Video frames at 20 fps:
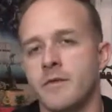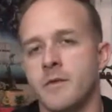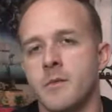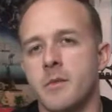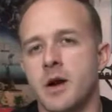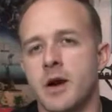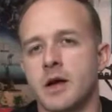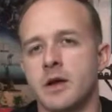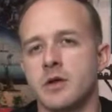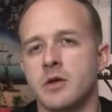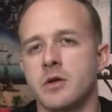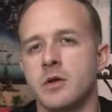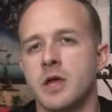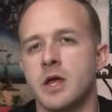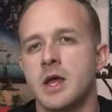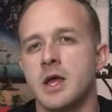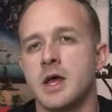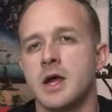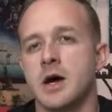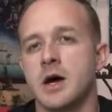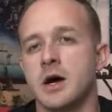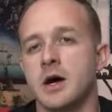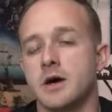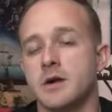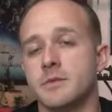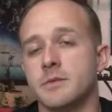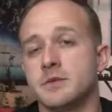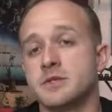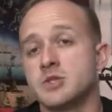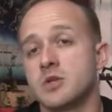model.
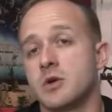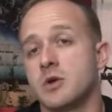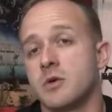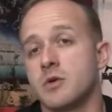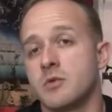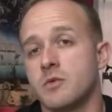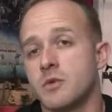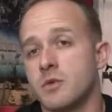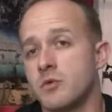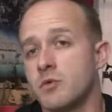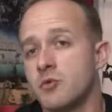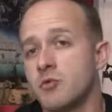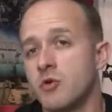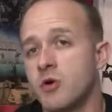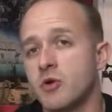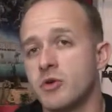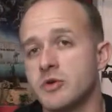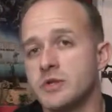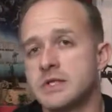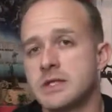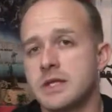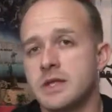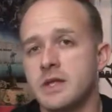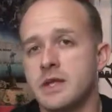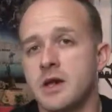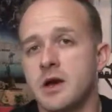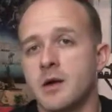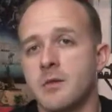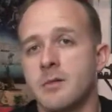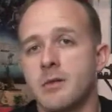So we'll roll into
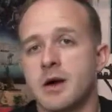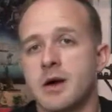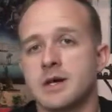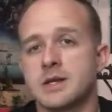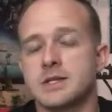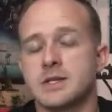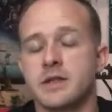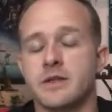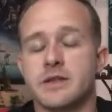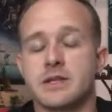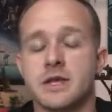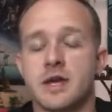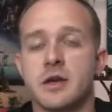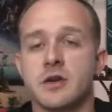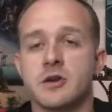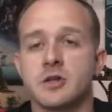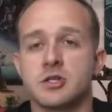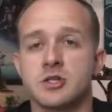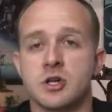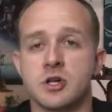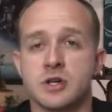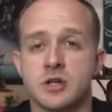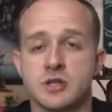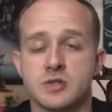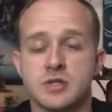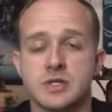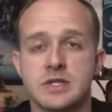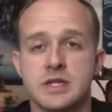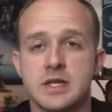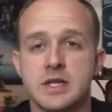the unboxing of the Tiger Shark, and
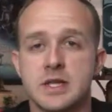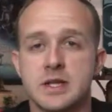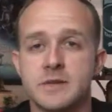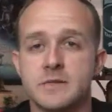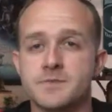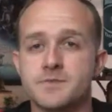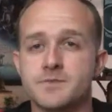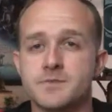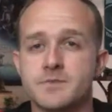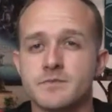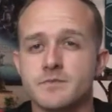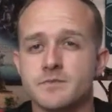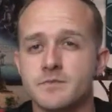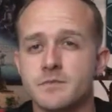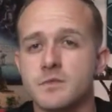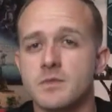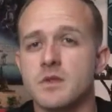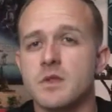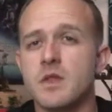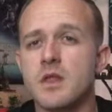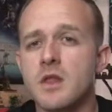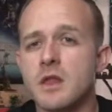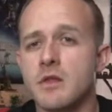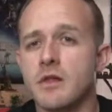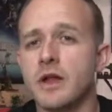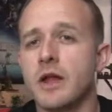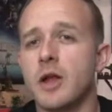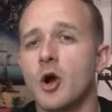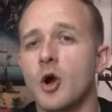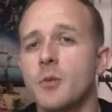you'll see,
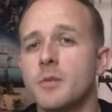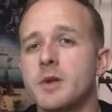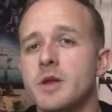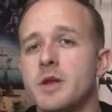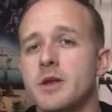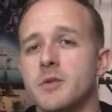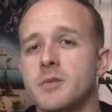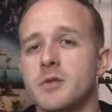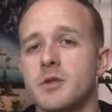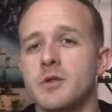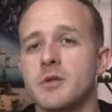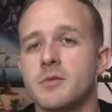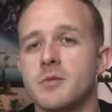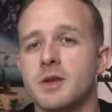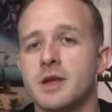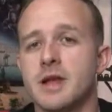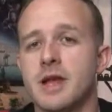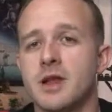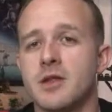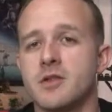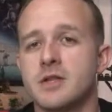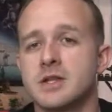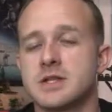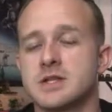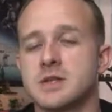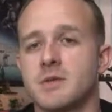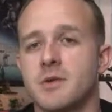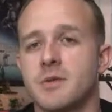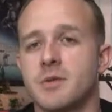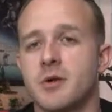like I opened it up a little bit, kind of looked at
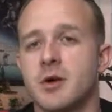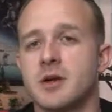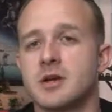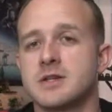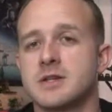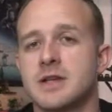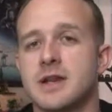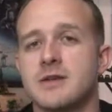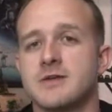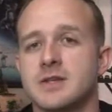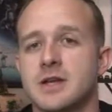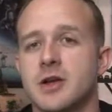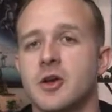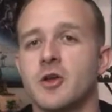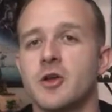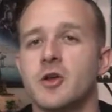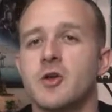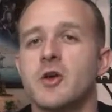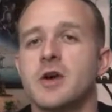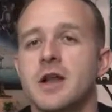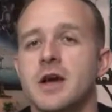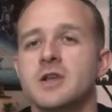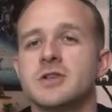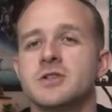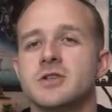some of the parts, and then I was like, oh, you know what?